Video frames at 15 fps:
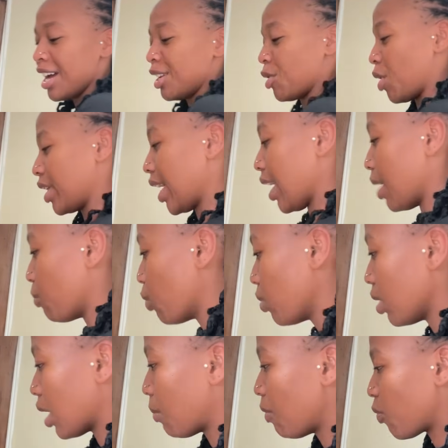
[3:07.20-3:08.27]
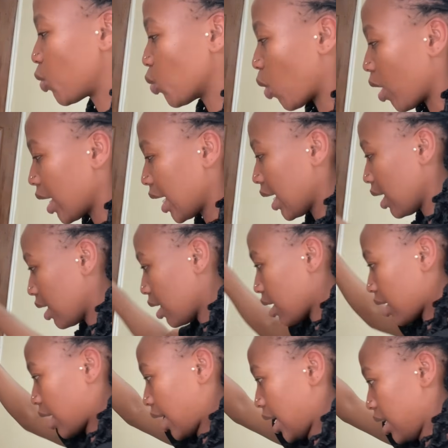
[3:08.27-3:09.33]
Tuone, hebu tuone.
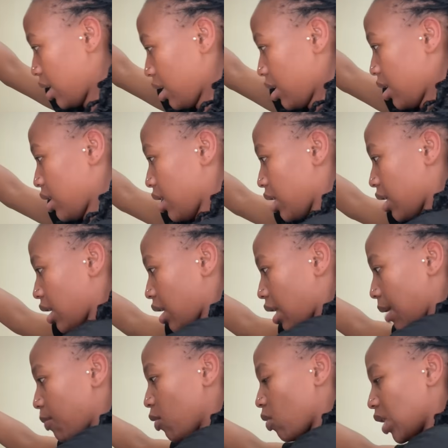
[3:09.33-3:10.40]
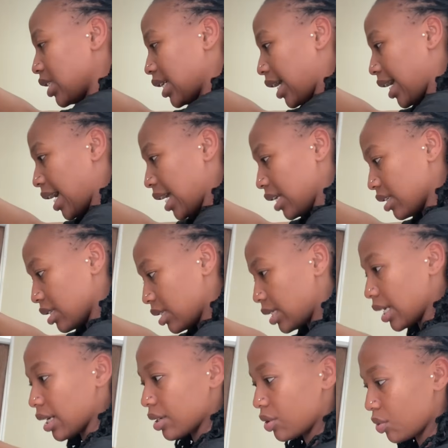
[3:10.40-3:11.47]
Kai. Ebu ngoja guys,
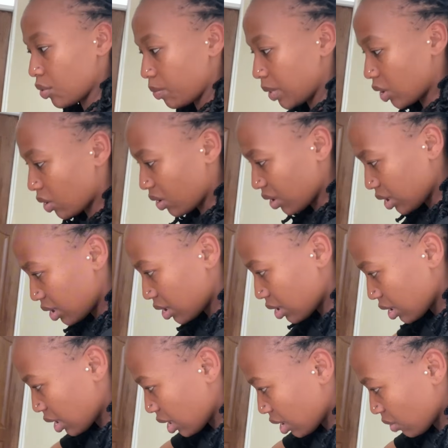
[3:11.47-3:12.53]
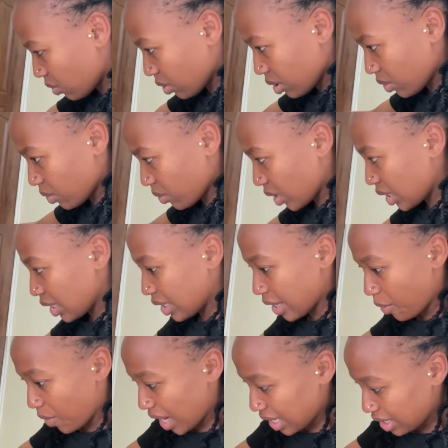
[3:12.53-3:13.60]
take two, because what in
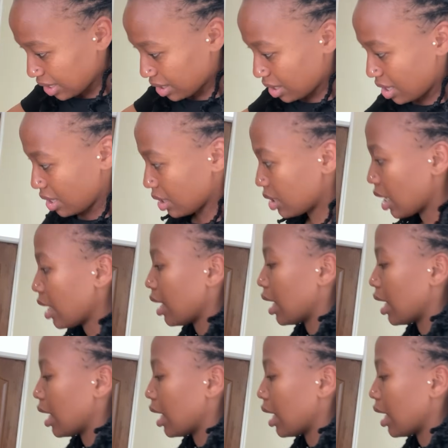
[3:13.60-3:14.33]
the world is this?